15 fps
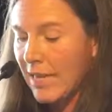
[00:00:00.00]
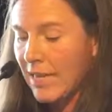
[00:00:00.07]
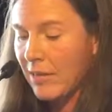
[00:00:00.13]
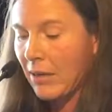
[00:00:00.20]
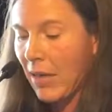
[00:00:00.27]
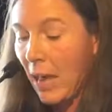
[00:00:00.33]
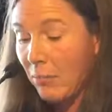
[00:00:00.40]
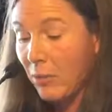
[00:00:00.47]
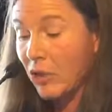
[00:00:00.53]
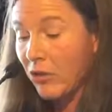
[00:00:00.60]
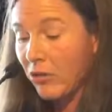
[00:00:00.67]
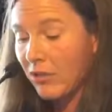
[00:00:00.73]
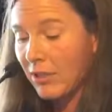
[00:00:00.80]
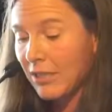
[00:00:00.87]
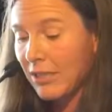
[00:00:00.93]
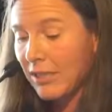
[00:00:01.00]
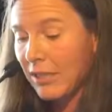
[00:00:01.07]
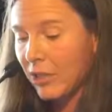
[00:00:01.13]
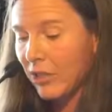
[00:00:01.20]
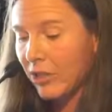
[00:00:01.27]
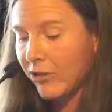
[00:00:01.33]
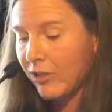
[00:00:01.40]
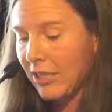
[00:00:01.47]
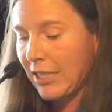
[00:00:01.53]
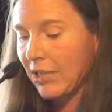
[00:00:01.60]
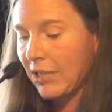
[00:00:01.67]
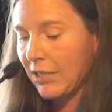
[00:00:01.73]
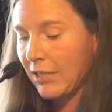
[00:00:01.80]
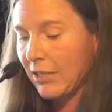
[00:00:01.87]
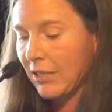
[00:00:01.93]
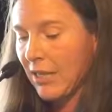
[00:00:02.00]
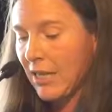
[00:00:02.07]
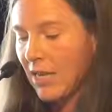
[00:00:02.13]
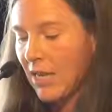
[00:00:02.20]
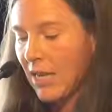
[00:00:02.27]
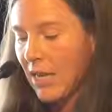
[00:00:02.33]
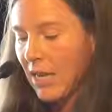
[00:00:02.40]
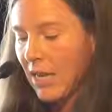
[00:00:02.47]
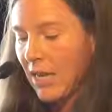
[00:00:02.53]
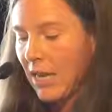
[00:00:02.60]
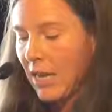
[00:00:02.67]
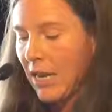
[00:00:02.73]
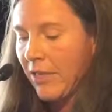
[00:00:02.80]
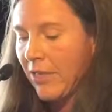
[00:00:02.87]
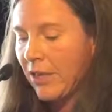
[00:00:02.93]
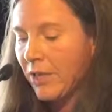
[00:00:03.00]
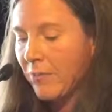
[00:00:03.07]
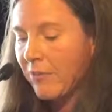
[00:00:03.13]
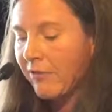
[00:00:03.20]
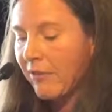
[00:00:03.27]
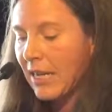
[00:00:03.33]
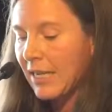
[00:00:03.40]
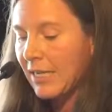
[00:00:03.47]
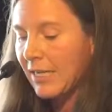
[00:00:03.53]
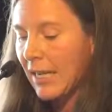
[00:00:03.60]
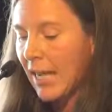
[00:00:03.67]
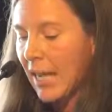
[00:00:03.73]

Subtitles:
ambiguities and contradictions. It thus provides